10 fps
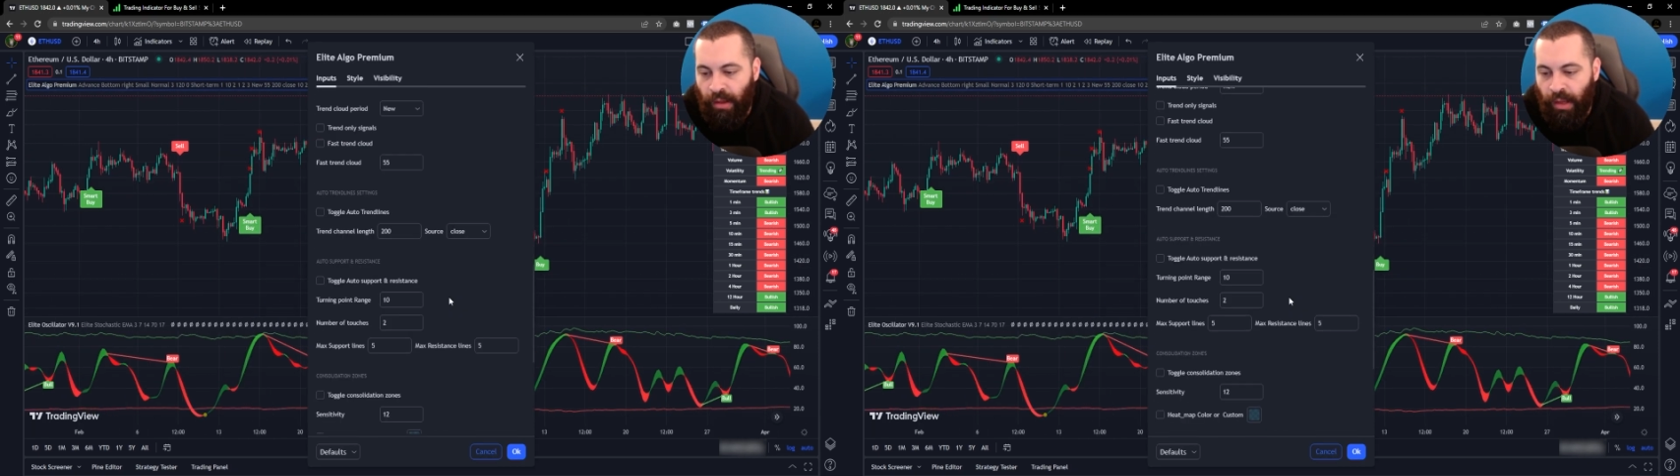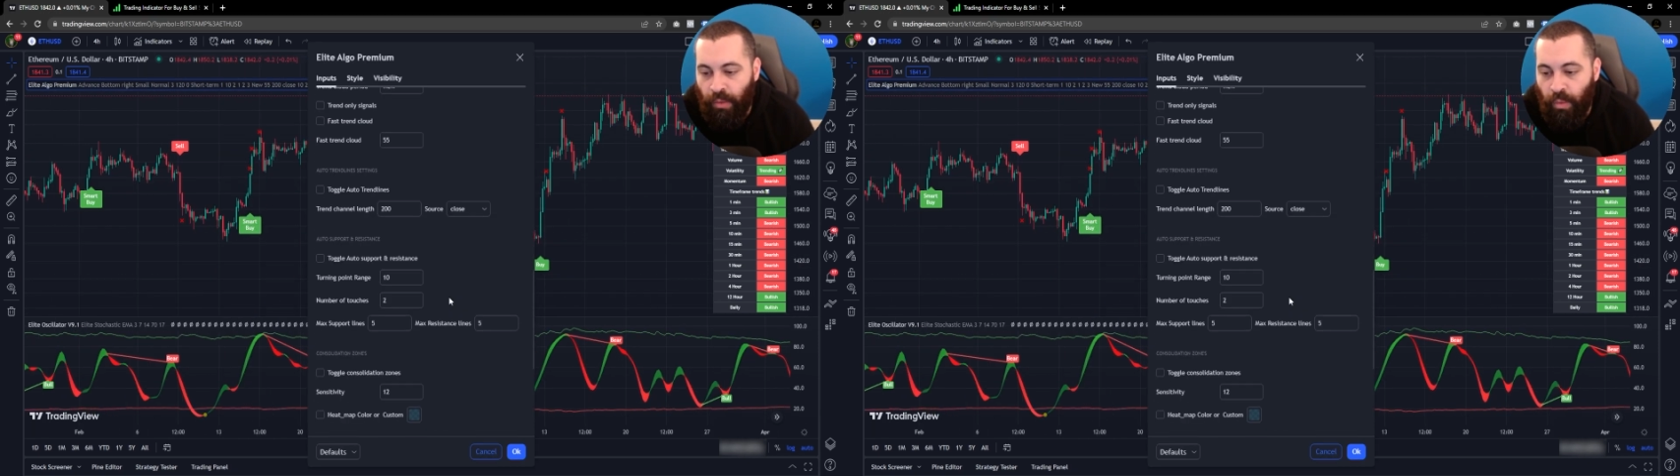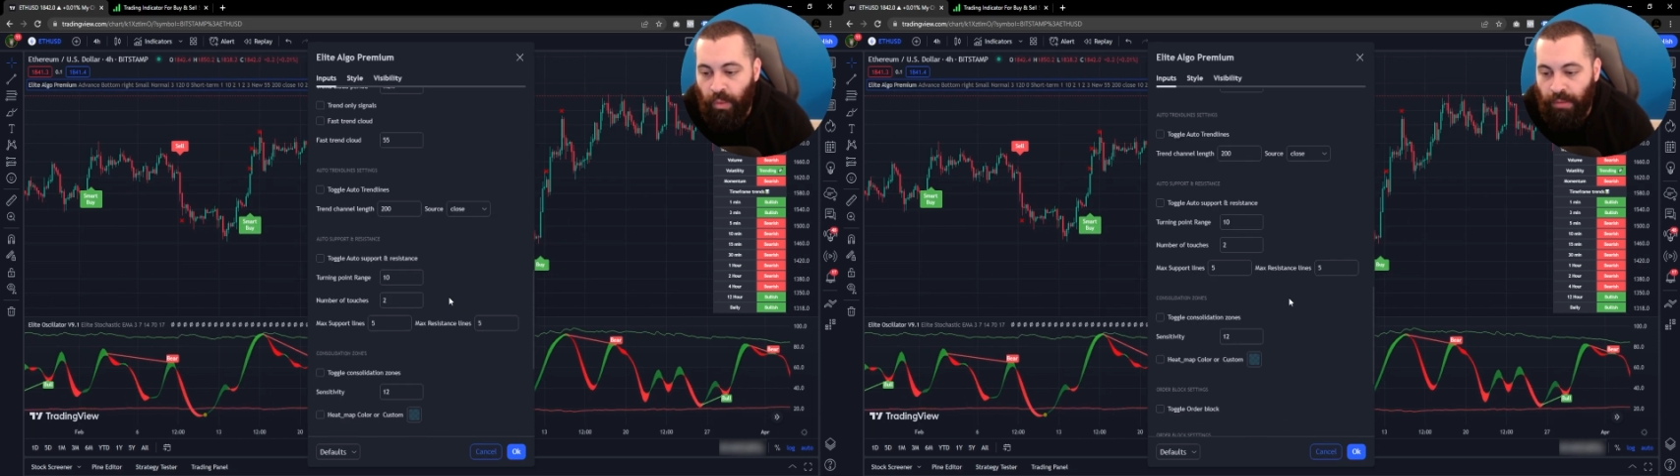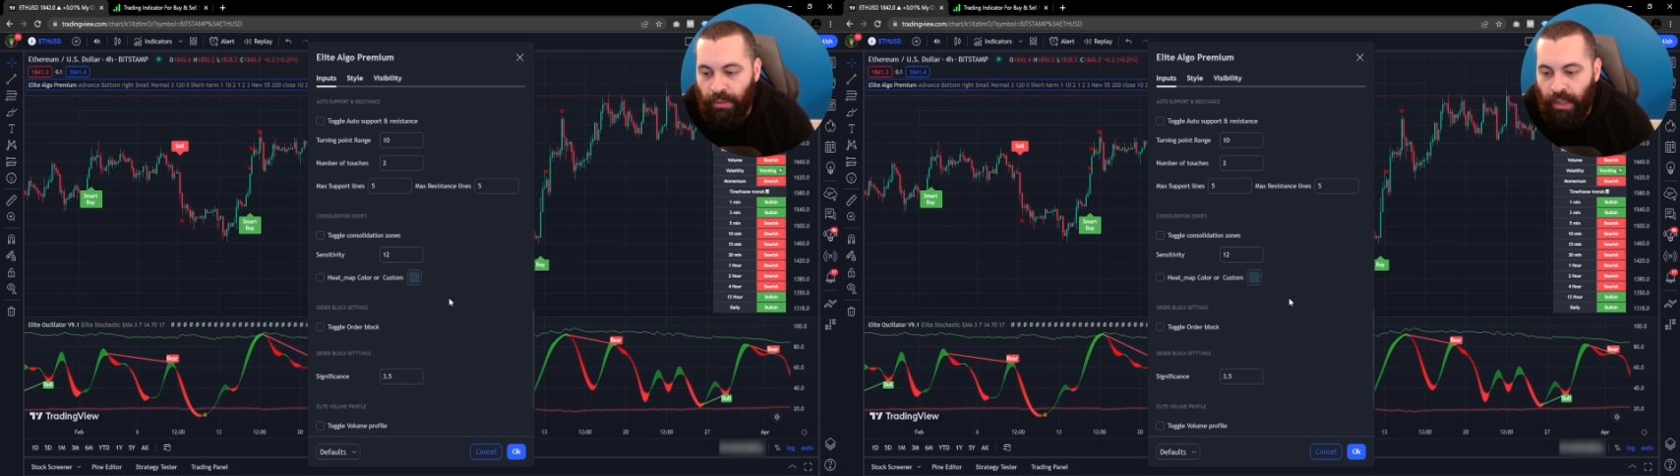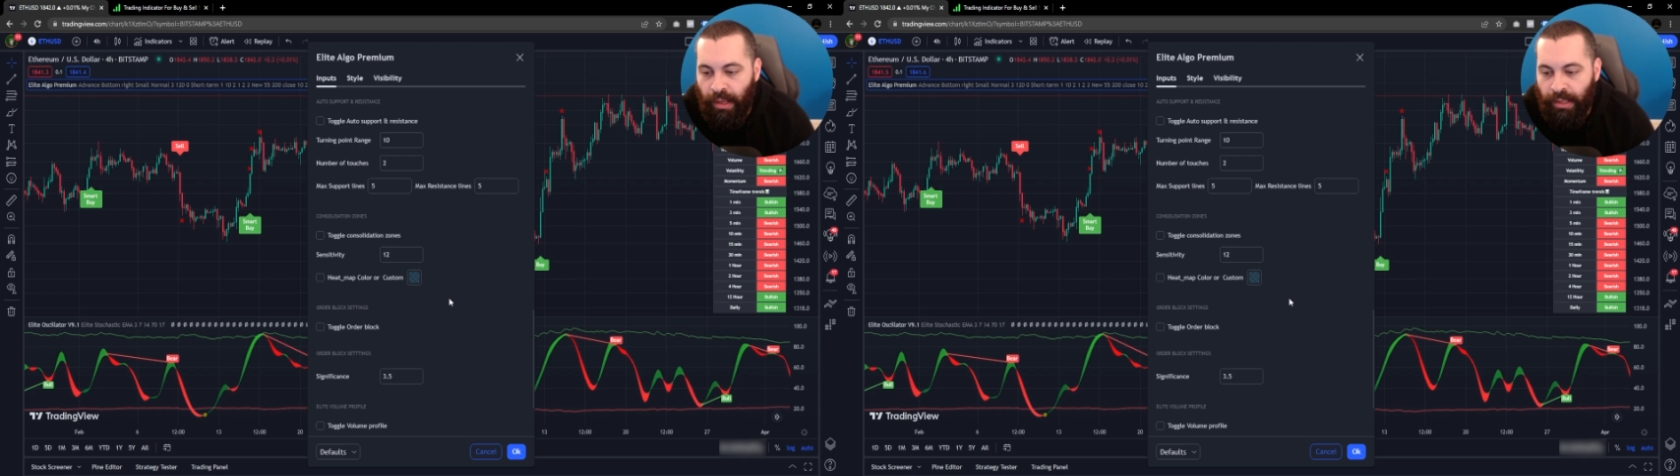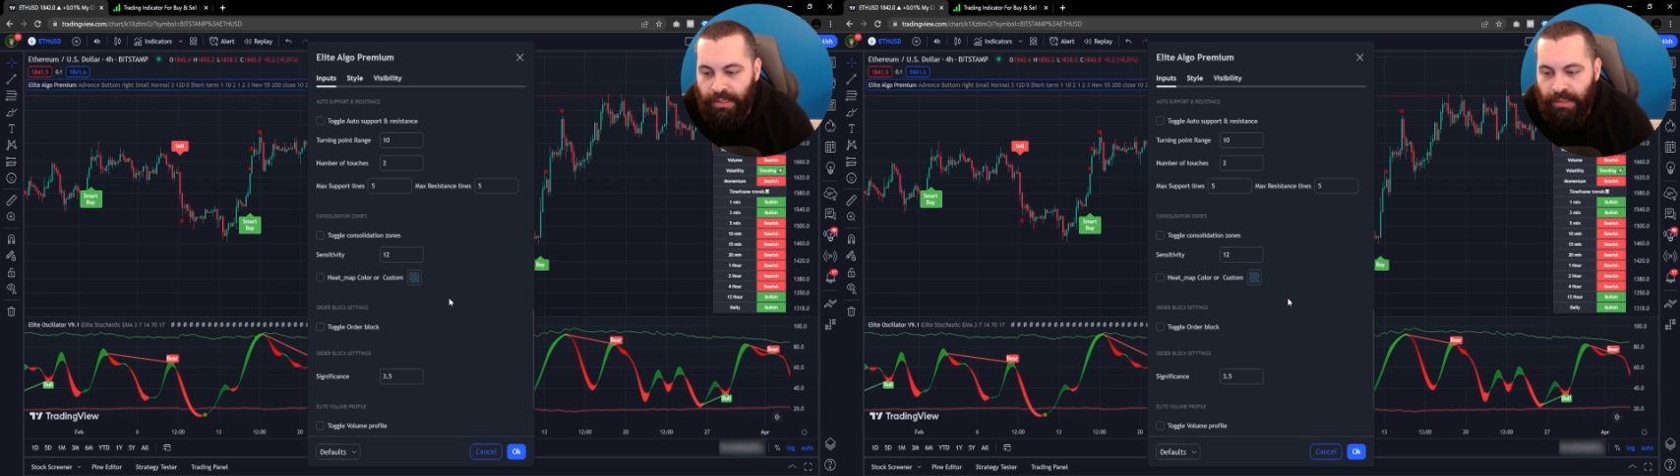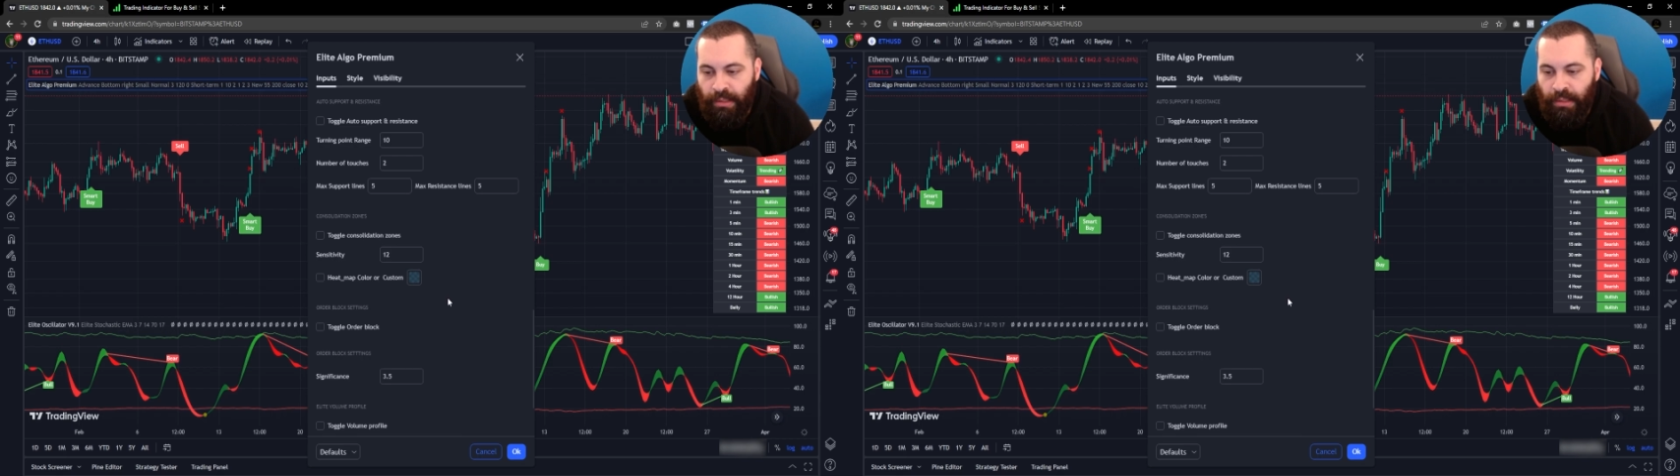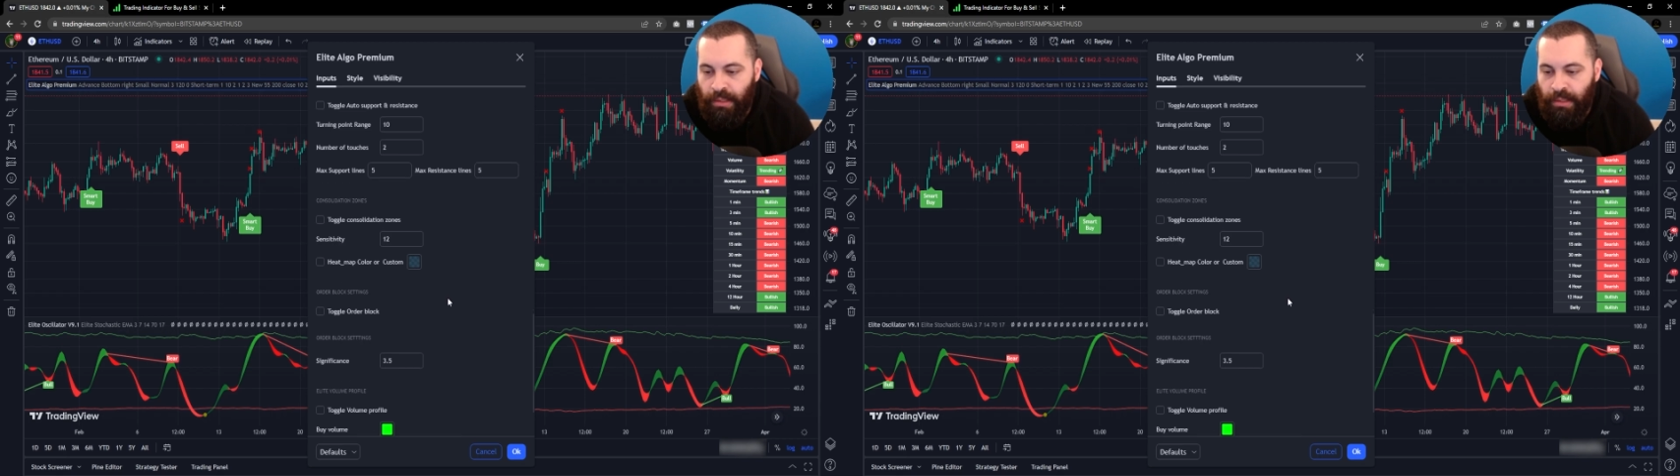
on order blocks.